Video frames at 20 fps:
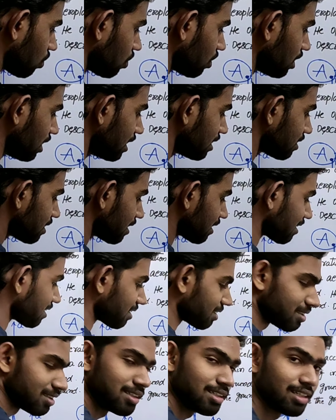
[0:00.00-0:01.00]
only
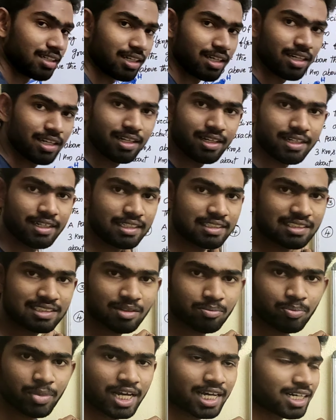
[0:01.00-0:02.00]
think. It
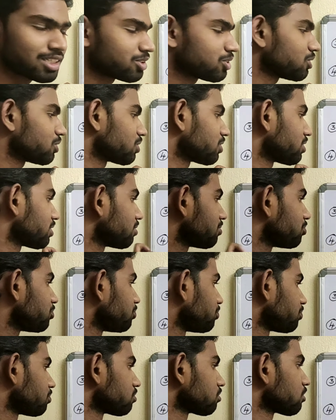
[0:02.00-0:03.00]
is a parachute.
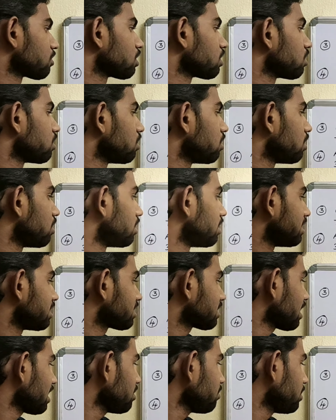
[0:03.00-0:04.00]

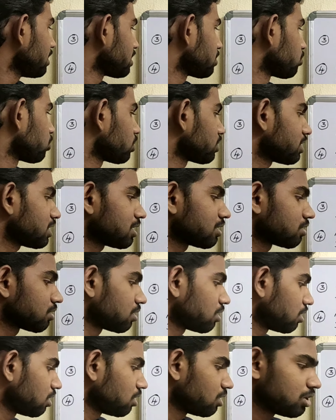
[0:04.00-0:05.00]
Describe his motion.
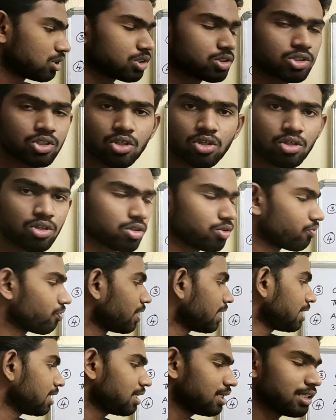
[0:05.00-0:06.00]
So
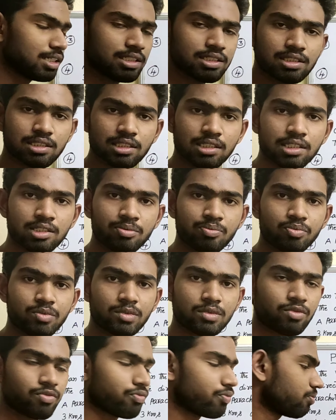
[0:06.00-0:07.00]
when he is uh,
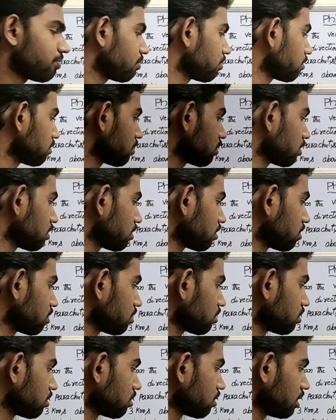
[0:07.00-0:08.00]

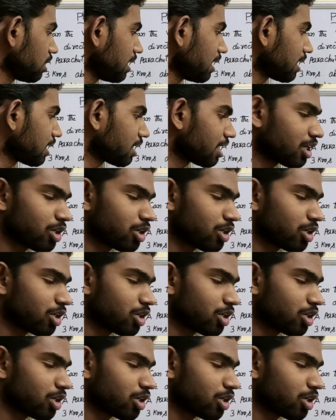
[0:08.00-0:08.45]
here